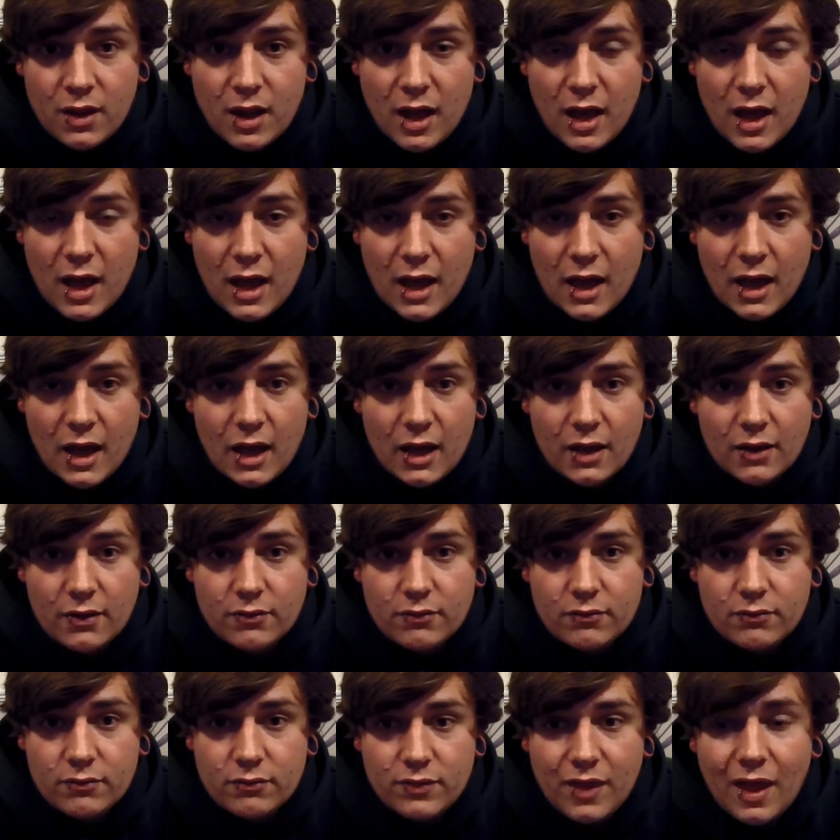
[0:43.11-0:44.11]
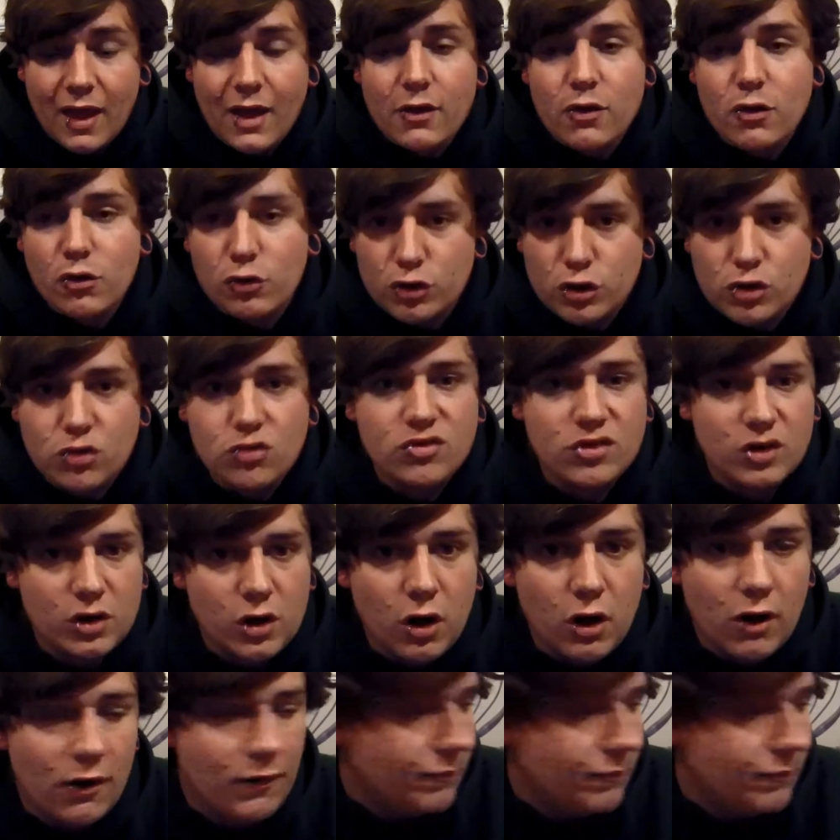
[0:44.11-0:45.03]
that you'll use a lot.